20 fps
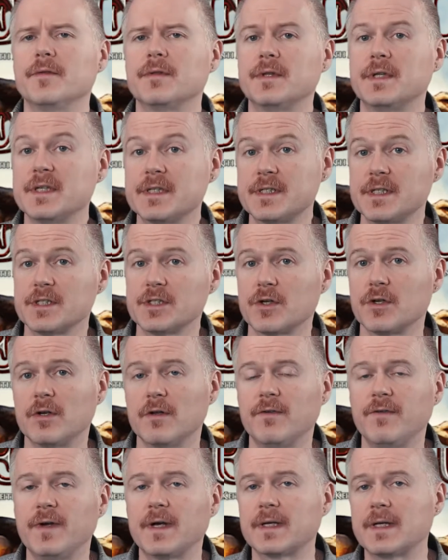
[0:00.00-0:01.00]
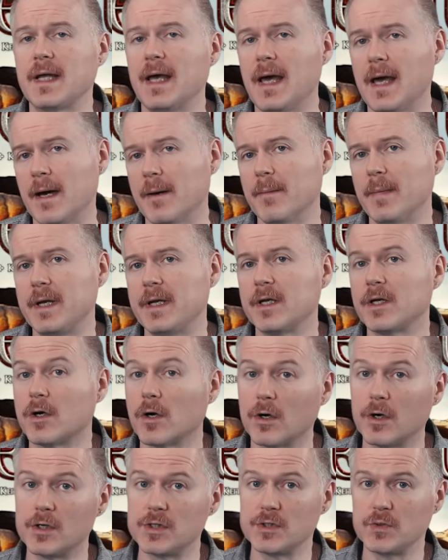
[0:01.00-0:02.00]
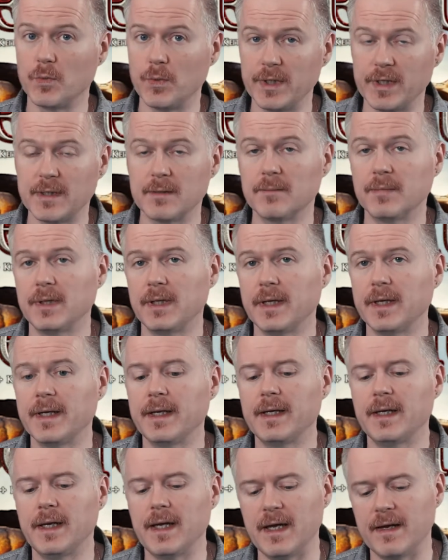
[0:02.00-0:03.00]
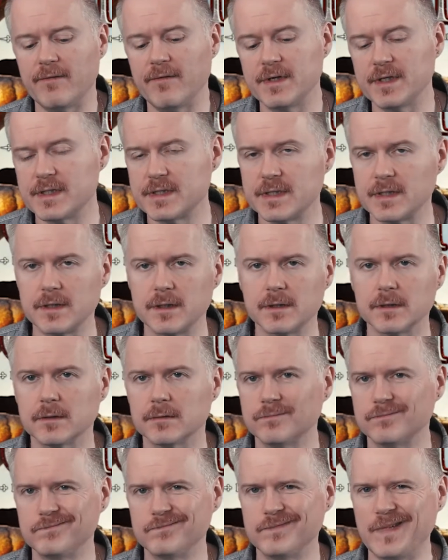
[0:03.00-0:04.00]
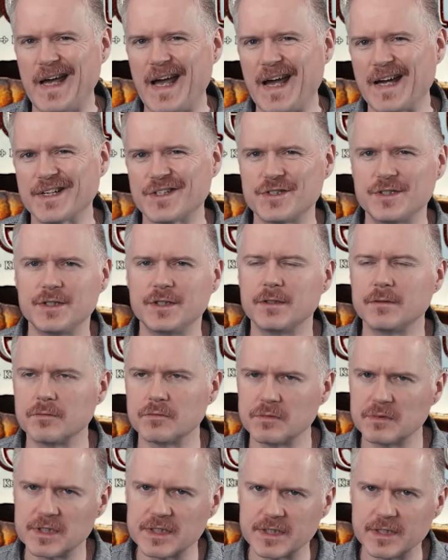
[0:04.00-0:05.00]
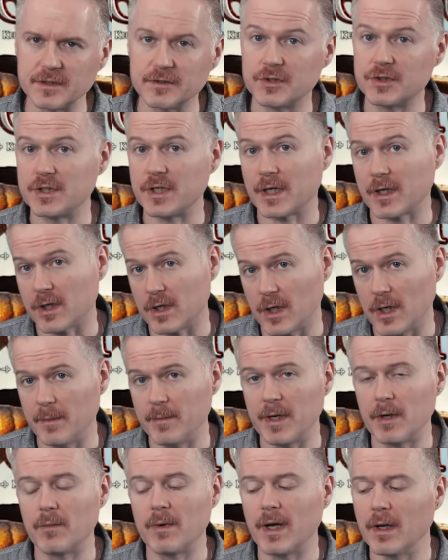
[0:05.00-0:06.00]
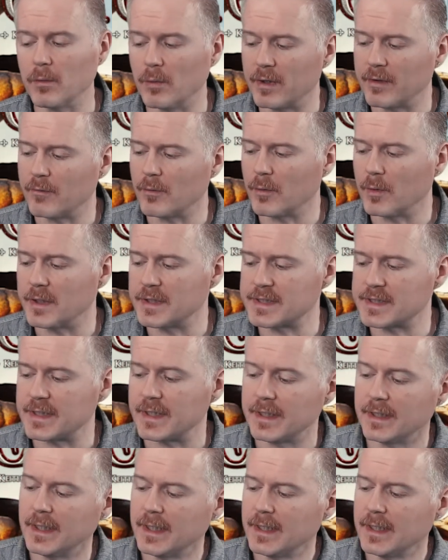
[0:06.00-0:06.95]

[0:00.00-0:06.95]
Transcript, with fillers: this is gonna affect how many cards we can play every single action, skill check, combat round, whatever we want to say.